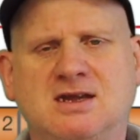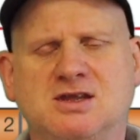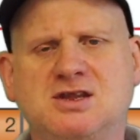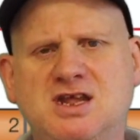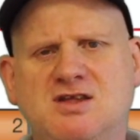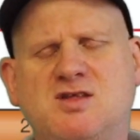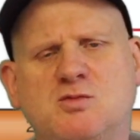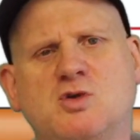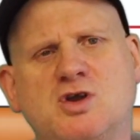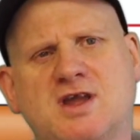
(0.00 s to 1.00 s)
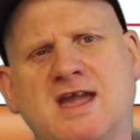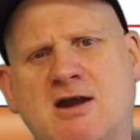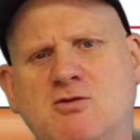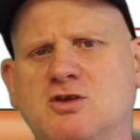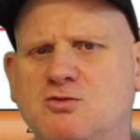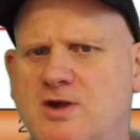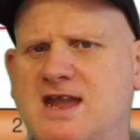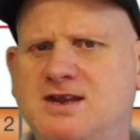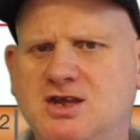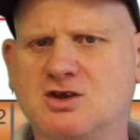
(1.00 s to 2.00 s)
You need to work out your
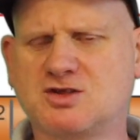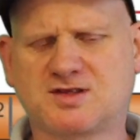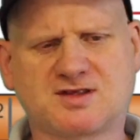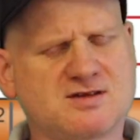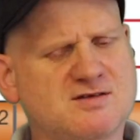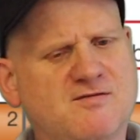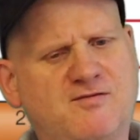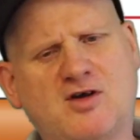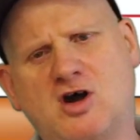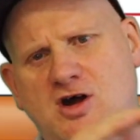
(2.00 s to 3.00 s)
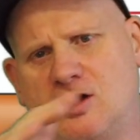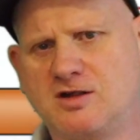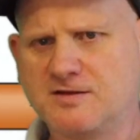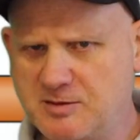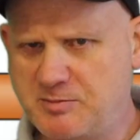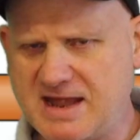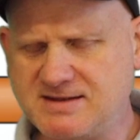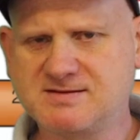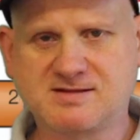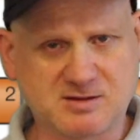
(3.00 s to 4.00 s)
radius for the
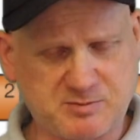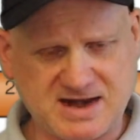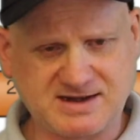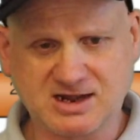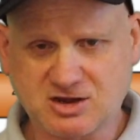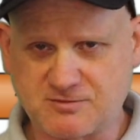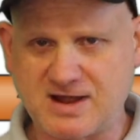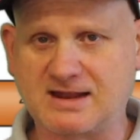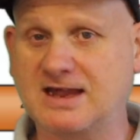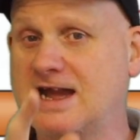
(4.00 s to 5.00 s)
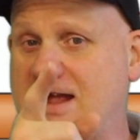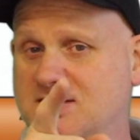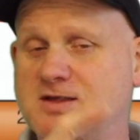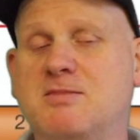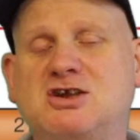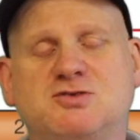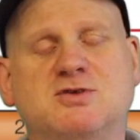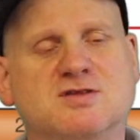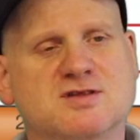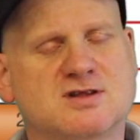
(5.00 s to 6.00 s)
bend, to bend it correctly and to
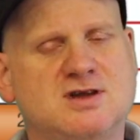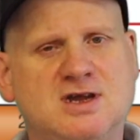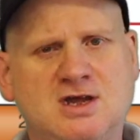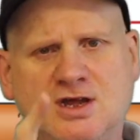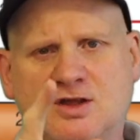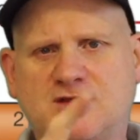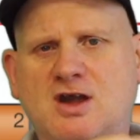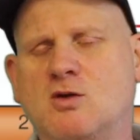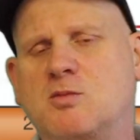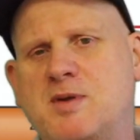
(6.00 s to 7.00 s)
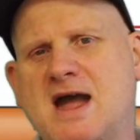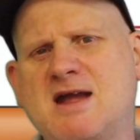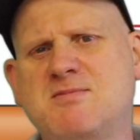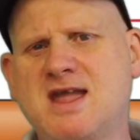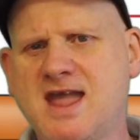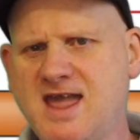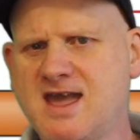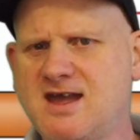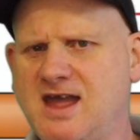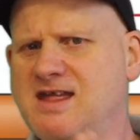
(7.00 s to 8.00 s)
measurements. So, behind me
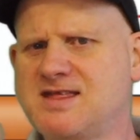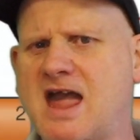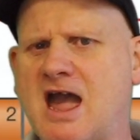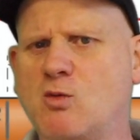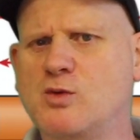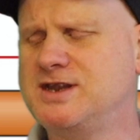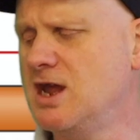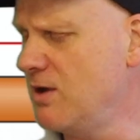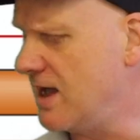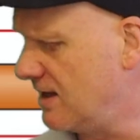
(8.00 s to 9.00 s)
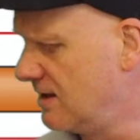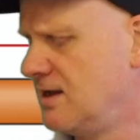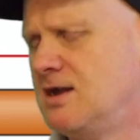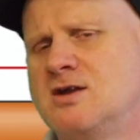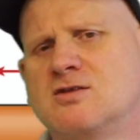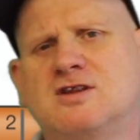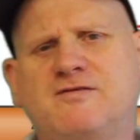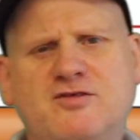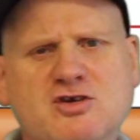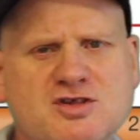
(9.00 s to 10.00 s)
here is how we do it. So
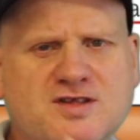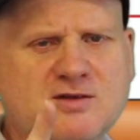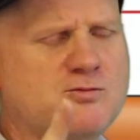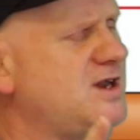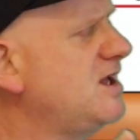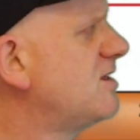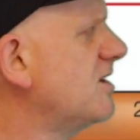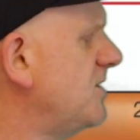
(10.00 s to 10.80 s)
the first thing we need to